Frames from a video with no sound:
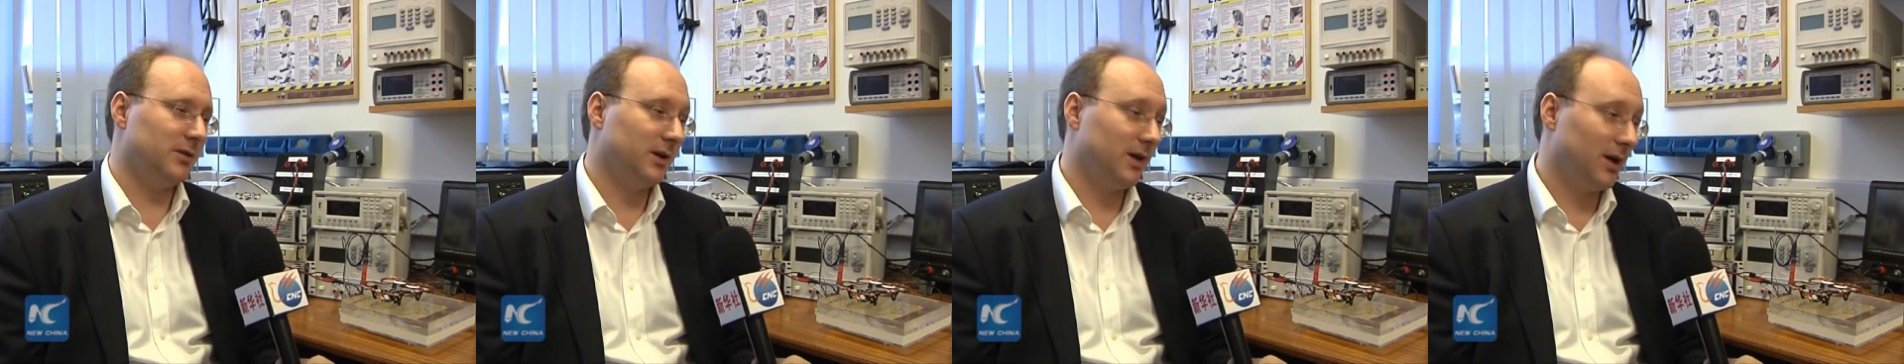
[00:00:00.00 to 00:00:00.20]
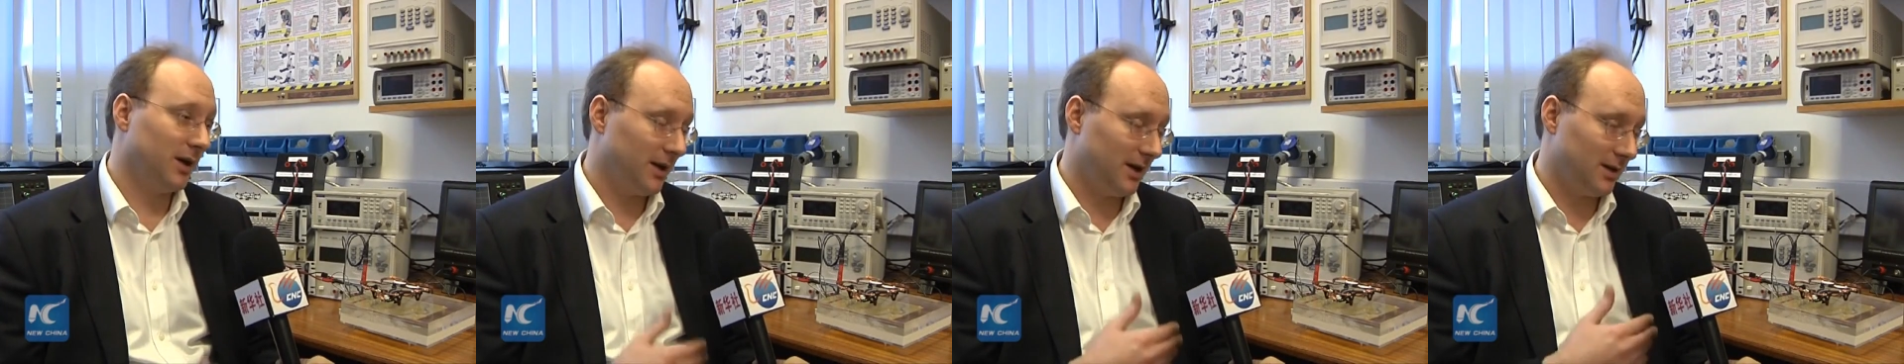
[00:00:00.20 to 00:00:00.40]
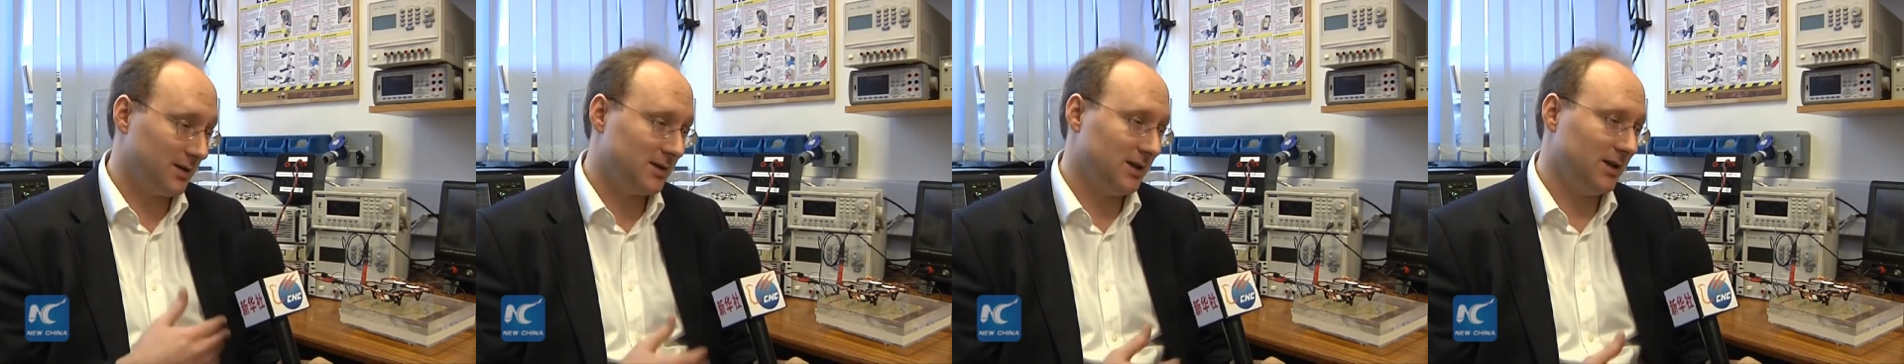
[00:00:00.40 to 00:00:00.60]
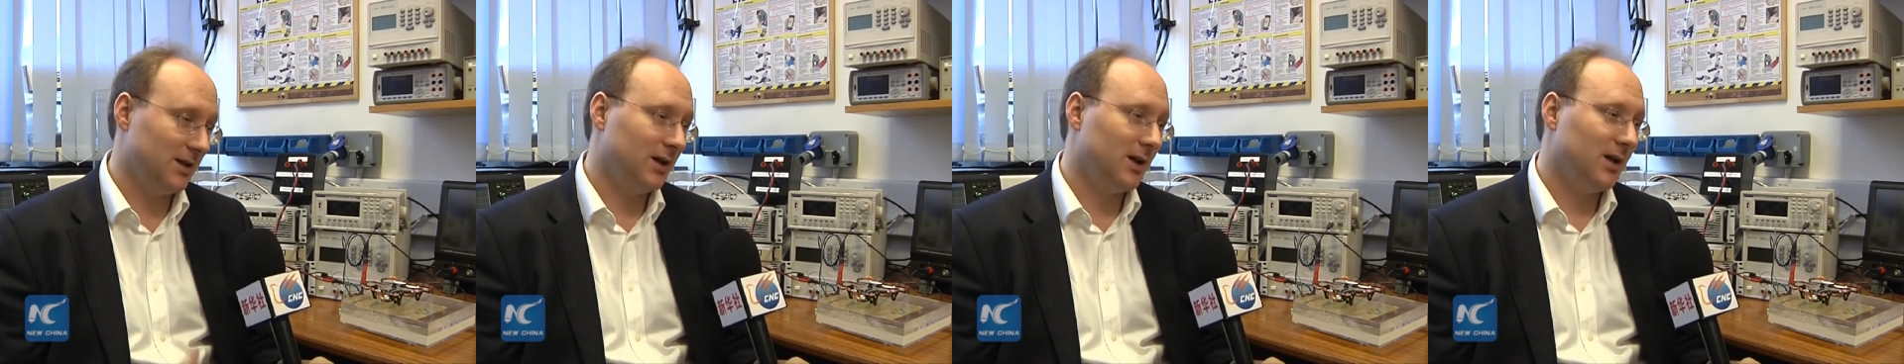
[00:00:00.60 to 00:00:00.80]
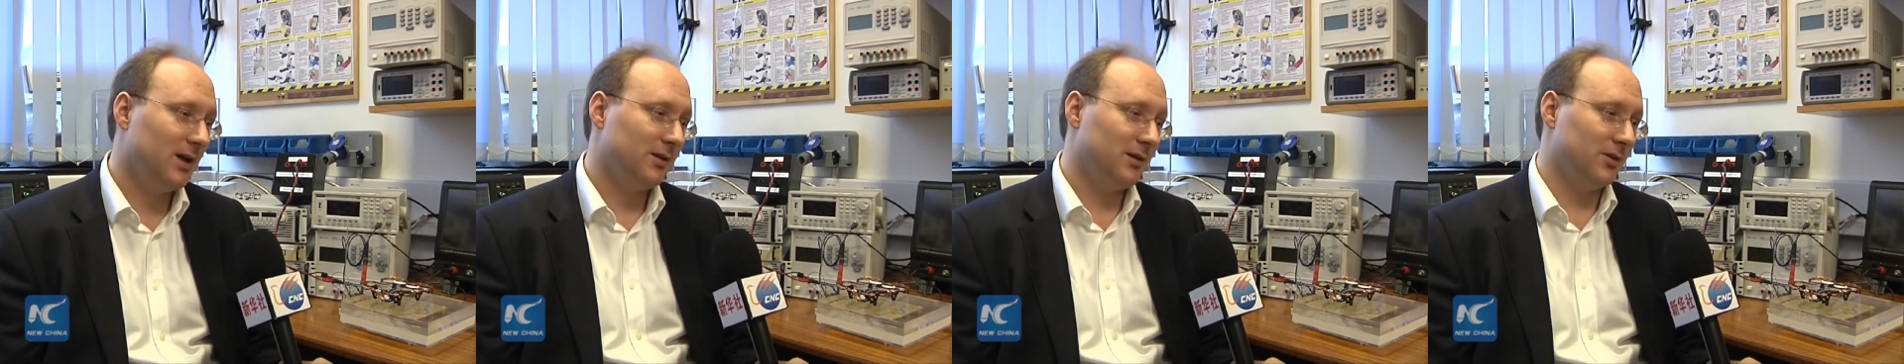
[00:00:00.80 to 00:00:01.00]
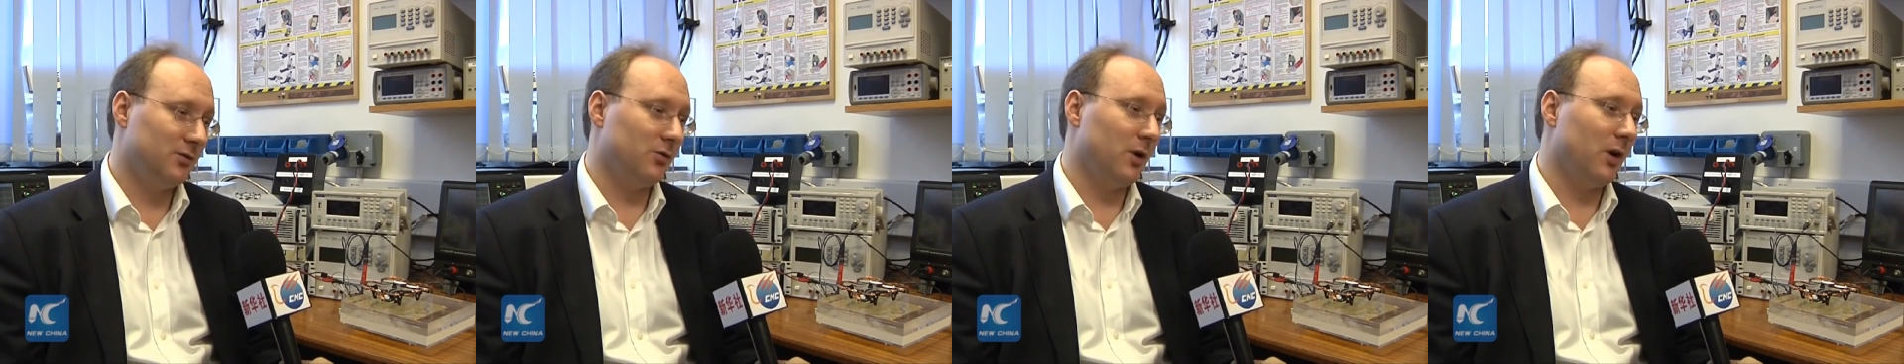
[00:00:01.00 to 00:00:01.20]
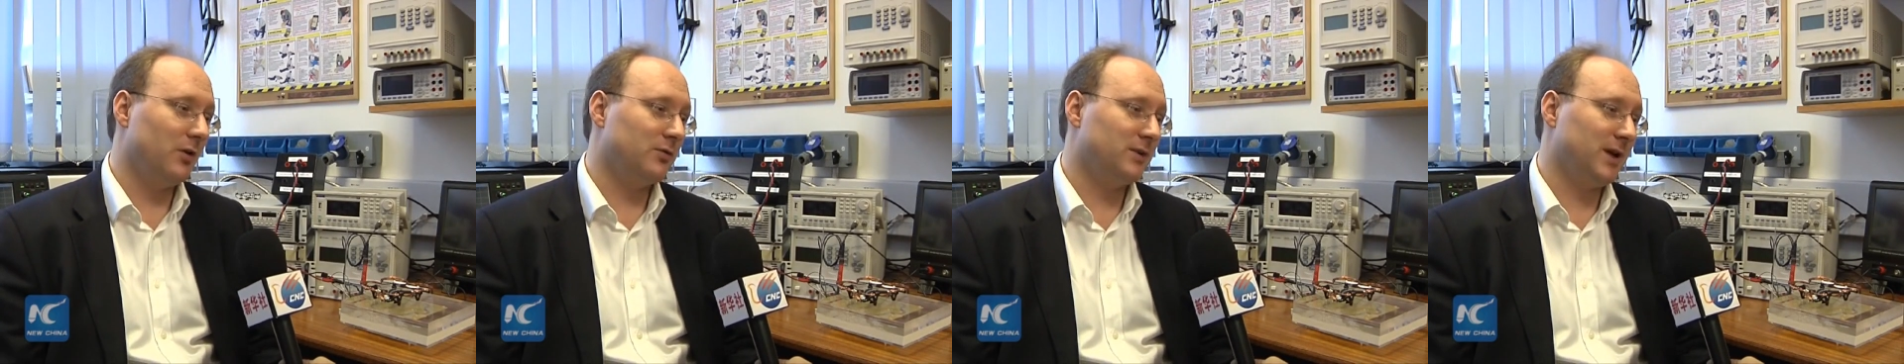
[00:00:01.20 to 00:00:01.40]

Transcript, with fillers: And actually, the drone